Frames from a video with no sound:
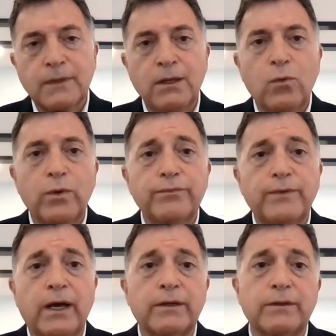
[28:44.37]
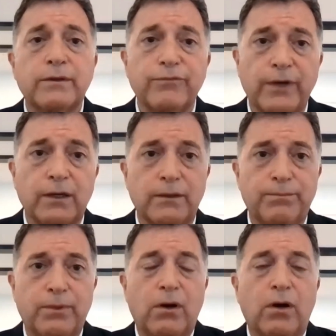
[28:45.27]
we've got to
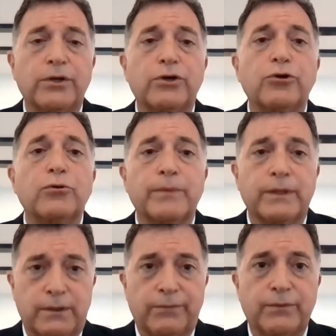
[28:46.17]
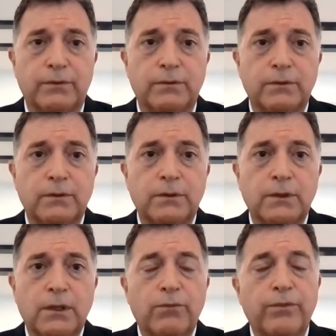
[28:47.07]
develop on a human level.
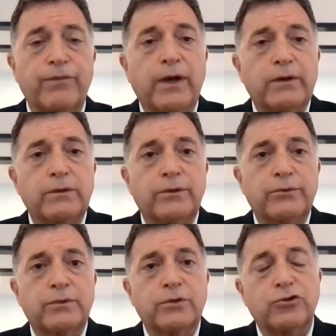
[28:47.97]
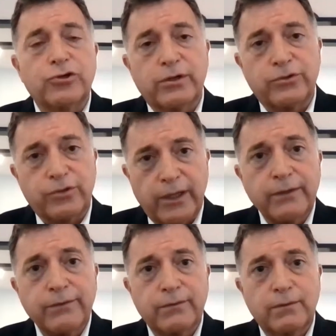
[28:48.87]
We've got to learn to judge
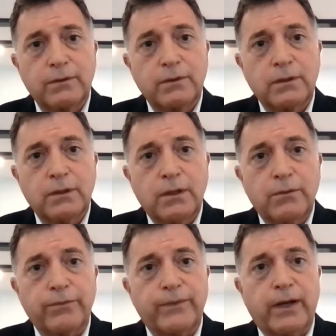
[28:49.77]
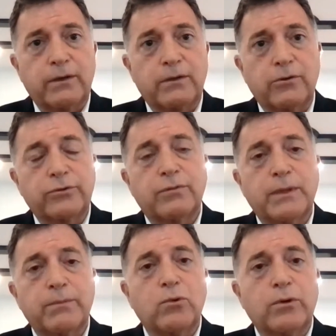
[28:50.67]
less. We've got to learn to
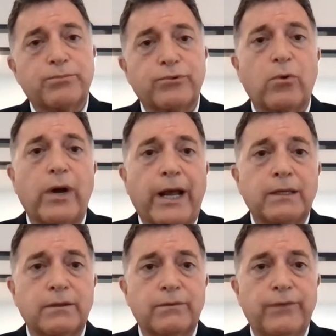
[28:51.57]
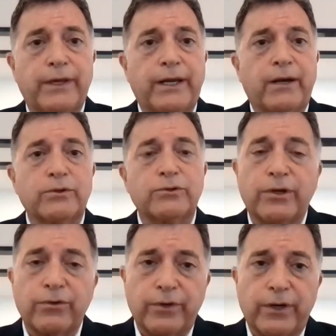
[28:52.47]
be more proactive in our
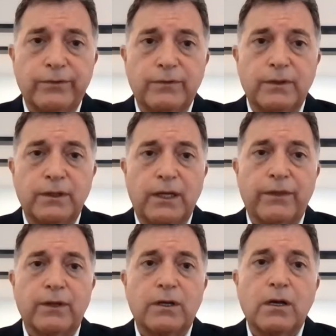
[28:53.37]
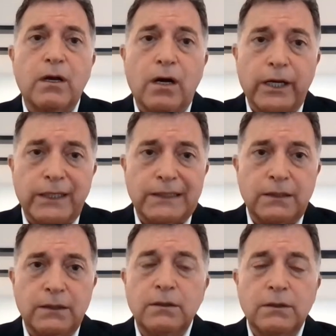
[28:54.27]
generosity and the
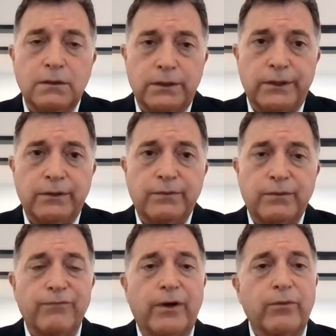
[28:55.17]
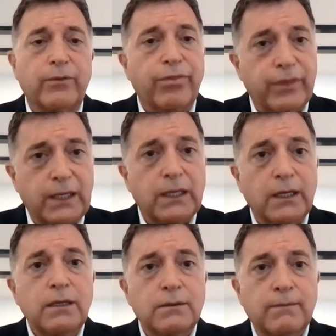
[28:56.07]
kindliness of our
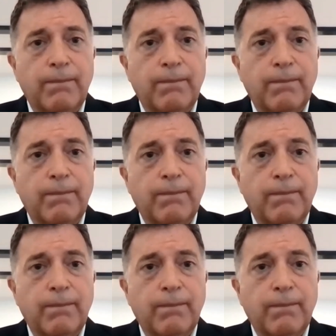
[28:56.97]
thinking,